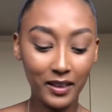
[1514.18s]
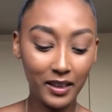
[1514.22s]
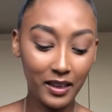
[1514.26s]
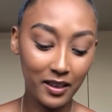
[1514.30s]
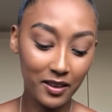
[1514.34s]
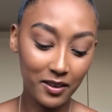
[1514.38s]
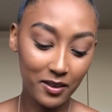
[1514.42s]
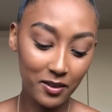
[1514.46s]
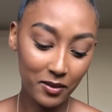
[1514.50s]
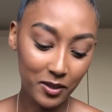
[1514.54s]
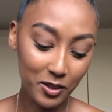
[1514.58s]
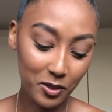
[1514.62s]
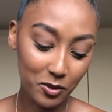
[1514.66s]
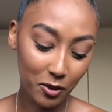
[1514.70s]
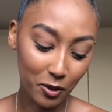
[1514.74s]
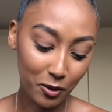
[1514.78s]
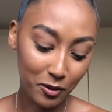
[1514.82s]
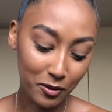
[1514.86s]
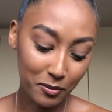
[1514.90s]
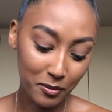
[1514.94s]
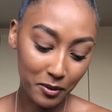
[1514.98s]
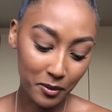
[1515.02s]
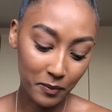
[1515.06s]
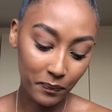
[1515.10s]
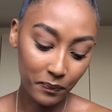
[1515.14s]
I don't know what's wrong
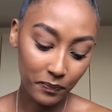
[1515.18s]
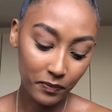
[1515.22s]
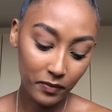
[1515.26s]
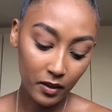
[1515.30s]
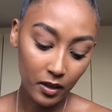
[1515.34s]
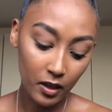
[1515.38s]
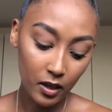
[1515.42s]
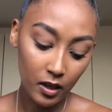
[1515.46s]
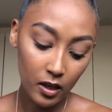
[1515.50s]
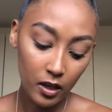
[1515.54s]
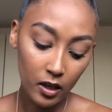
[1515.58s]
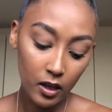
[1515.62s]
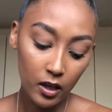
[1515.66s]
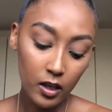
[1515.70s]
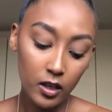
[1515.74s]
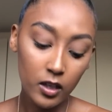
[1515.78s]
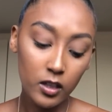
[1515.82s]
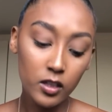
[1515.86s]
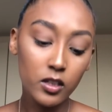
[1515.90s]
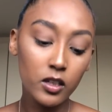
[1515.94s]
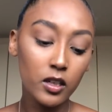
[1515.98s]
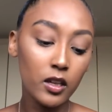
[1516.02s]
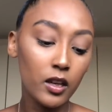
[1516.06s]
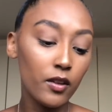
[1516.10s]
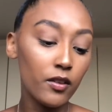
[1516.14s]
with me.
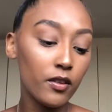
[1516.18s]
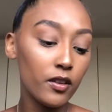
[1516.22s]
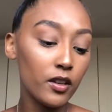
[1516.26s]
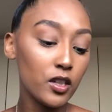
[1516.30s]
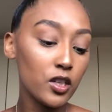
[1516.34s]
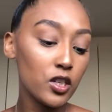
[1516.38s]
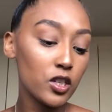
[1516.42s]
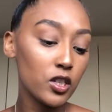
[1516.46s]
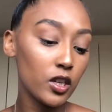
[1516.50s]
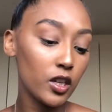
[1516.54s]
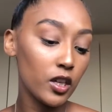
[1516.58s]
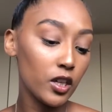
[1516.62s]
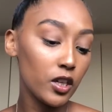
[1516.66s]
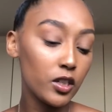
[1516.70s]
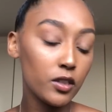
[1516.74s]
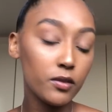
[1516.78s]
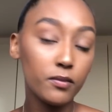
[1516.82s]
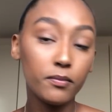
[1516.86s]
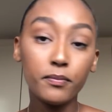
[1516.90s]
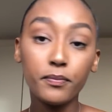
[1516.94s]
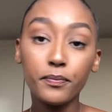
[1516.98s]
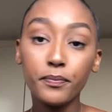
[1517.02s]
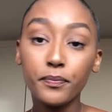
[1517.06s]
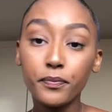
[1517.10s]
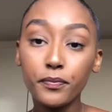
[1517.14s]
So now this shade,
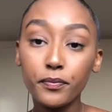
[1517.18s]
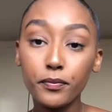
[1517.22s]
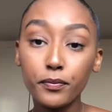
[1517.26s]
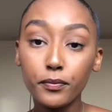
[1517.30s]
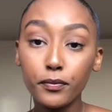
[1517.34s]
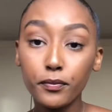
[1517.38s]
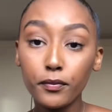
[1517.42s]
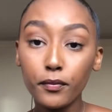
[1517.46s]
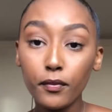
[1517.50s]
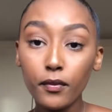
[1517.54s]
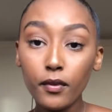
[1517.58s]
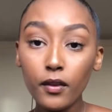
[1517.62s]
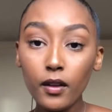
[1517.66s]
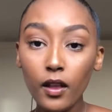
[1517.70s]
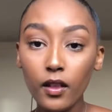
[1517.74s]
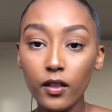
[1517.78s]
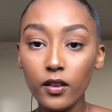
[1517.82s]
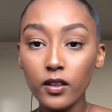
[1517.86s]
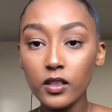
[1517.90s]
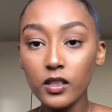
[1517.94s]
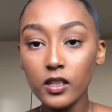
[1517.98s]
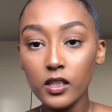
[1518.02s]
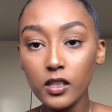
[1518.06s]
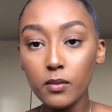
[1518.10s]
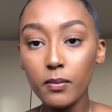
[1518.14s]

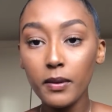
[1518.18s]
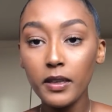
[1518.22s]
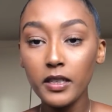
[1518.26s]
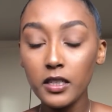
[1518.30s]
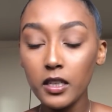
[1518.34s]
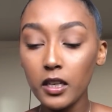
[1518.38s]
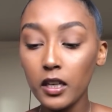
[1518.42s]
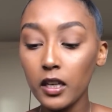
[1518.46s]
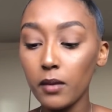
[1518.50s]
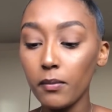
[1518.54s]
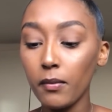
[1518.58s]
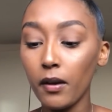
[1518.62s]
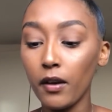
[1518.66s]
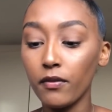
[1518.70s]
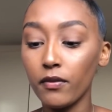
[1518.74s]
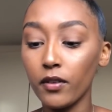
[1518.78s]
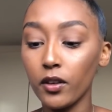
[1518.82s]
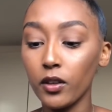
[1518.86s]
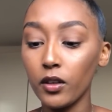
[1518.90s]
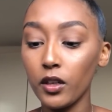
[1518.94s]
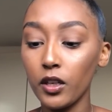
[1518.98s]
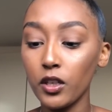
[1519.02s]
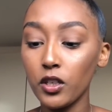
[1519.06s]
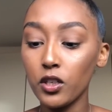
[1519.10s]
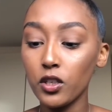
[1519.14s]
this is basically my
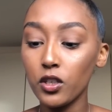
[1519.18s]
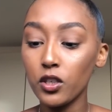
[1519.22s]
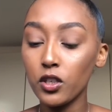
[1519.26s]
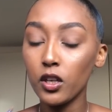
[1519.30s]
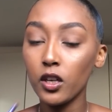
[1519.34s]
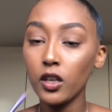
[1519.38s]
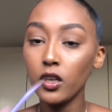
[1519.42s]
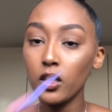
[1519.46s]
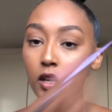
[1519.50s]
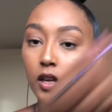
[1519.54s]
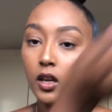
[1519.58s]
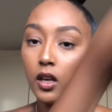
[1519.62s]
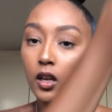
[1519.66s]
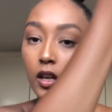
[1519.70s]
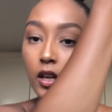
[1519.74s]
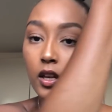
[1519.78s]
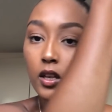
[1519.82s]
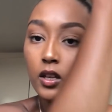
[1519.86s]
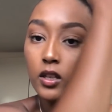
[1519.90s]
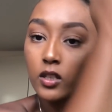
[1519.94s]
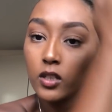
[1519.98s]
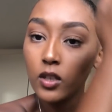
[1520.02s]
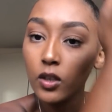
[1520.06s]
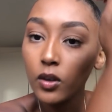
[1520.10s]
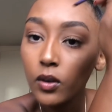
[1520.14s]
foundation shade.
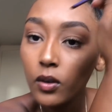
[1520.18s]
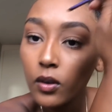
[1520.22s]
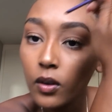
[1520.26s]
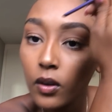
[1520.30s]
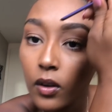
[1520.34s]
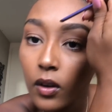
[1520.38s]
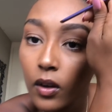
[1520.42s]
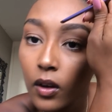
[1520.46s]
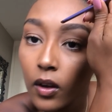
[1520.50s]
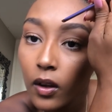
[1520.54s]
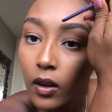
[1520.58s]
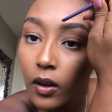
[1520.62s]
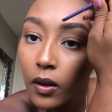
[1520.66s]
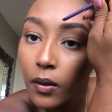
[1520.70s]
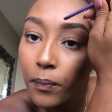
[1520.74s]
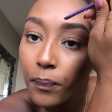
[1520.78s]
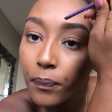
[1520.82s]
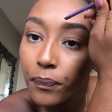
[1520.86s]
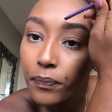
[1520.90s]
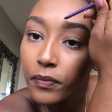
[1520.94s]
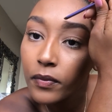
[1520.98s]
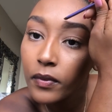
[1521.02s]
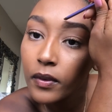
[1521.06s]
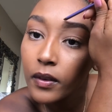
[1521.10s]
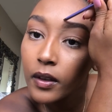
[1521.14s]
So
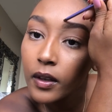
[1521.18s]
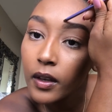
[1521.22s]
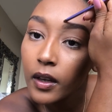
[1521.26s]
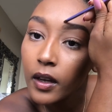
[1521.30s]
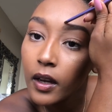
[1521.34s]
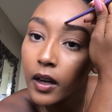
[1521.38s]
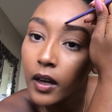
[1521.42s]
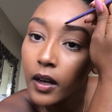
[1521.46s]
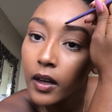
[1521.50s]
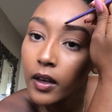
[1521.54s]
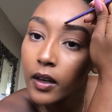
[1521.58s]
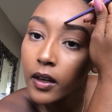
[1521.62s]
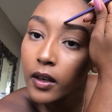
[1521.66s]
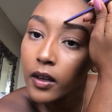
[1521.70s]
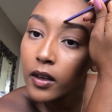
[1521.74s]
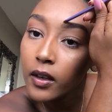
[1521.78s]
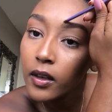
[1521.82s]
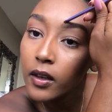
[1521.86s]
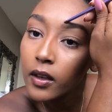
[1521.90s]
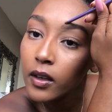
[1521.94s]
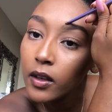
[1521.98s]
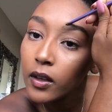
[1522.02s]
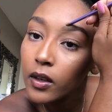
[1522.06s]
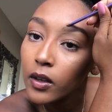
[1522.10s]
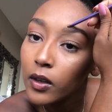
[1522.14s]
I
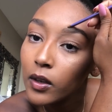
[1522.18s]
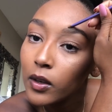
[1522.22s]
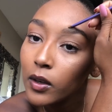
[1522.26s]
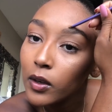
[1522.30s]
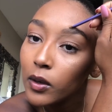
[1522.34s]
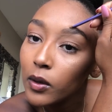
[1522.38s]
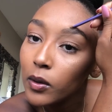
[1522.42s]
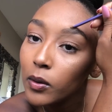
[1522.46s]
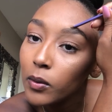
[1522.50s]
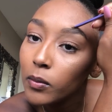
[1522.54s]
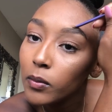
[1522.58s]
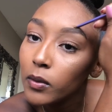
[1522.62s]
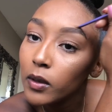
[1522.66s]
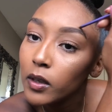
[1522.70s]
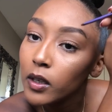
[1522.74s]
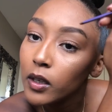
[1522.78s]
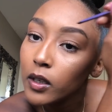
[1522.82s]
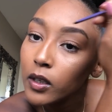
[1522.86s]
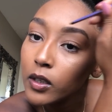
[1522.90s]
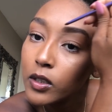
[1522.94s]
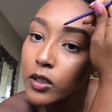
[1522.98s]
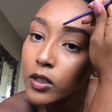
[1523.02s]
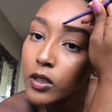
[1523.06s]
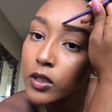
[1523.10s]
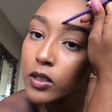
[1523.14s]
normally
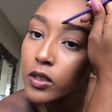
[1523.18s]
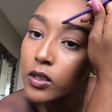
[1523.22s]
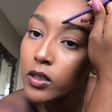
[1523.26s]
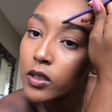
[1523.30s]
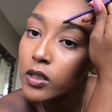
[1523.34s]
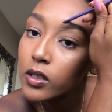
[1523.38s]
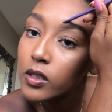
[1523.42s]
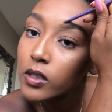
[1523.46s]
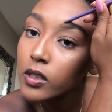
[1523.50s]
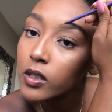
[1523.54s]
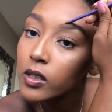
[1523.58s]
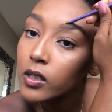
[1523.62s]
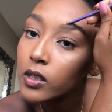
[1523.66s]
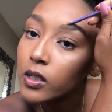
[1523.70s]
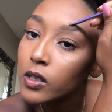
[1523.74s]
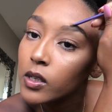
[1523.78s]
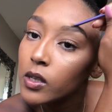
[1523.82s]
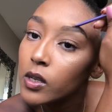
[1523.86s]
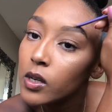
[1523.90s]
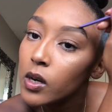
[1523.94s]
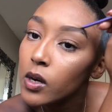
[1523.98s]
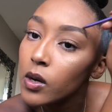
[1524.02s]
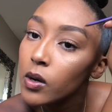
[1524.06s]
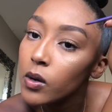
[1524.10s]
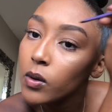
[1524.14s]
just
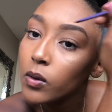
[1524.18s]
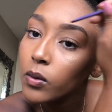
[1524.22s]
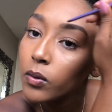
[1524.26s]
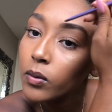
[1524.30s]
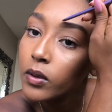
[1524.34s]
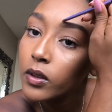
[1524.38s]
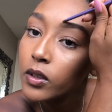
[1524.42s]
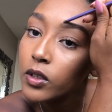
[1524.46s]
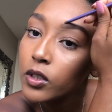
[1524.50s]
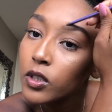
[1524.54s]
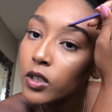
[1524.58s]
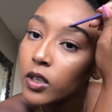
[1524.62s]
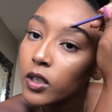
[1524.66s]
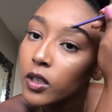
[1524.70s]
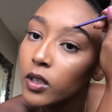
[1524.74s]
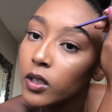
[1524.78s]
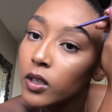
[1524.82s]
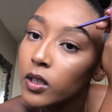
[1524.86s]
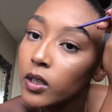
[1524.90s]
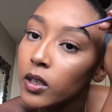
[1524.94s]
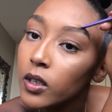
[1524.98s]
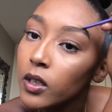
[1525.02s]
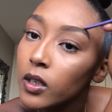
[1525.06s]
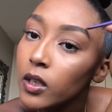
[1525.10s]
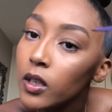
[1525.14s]
go with the shade.
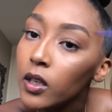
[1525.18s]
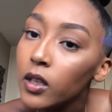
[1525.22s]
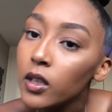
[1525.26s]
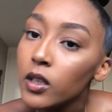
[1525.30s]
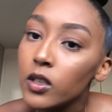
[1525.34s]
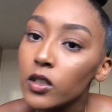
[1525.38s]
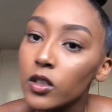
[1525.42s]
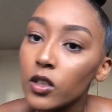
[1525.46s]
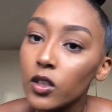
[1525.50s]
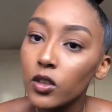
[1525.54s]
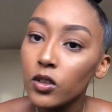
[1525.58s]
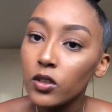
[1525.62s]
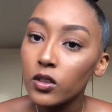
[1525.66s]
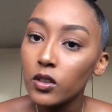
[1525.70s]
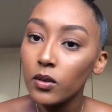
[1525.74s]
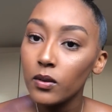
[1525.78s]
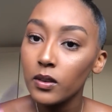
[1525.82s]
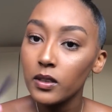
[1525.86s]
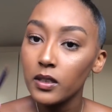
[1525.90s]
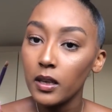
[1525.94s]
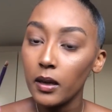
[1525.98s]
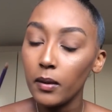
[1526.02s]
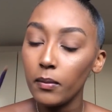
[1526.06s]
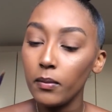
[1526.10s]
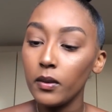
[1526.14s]
So you see
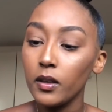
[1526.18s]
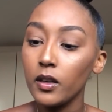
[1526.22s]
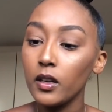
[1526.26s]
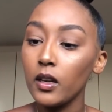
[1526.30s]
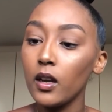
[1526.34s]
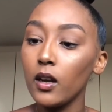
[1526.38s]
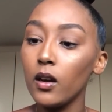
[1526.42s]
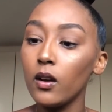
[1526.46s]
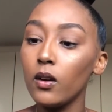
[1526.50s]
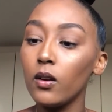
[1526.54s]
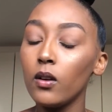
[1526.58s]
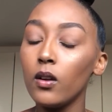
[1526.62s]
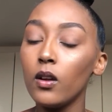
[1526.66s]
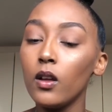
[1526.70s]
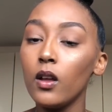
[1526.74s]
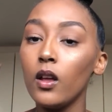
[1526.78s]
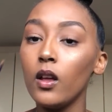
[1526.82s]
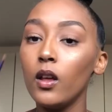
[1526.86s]
what's happening now.